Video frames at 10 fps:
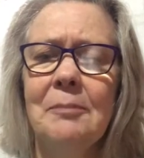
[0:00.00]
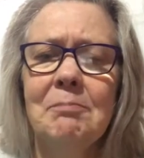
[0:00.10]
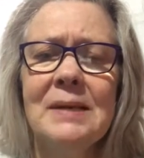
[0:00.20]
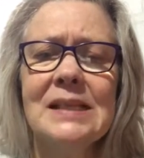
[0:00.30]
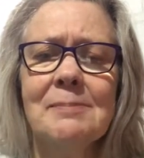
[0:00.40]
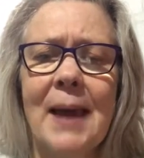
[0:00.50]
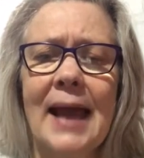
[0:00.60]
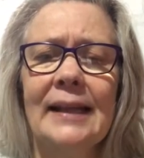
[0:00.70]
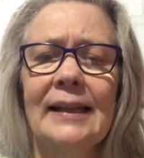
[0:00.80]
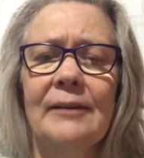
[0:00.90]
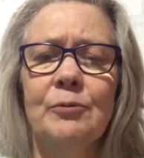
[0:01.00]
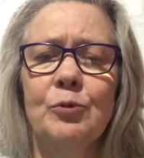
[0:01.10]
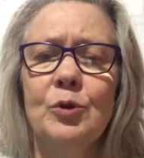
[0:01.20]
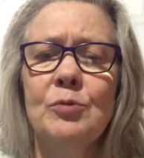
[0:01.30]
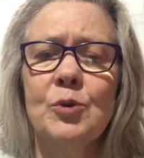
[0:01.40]
Miss Mac left
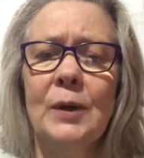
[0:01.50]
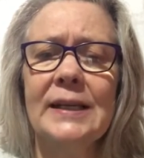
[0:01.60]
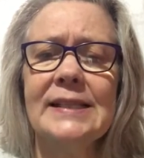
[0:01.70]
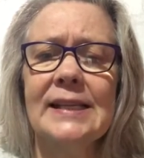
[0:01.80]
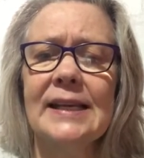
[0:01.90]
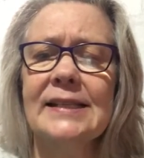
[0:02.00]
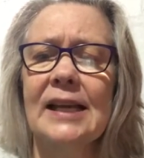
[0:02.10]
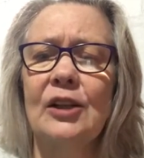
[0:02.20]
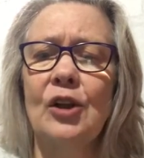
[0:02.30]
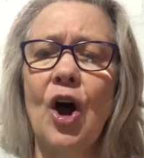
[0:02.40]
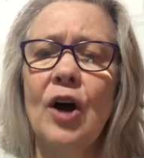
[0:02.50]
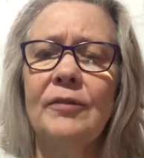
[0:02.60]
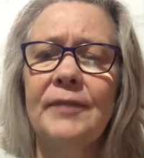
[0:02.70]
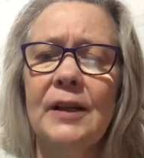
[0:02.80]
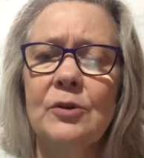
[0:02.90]
room 26 at
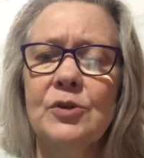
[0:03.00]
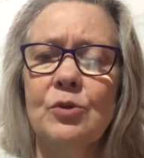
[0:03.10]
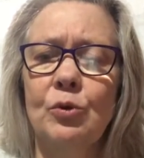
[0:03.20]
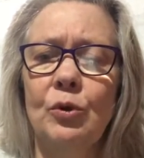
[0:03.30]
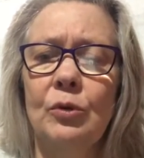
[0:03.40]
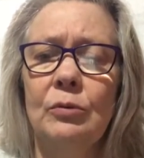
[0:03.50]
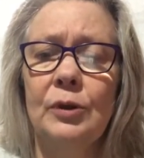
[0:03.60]
Longfellow School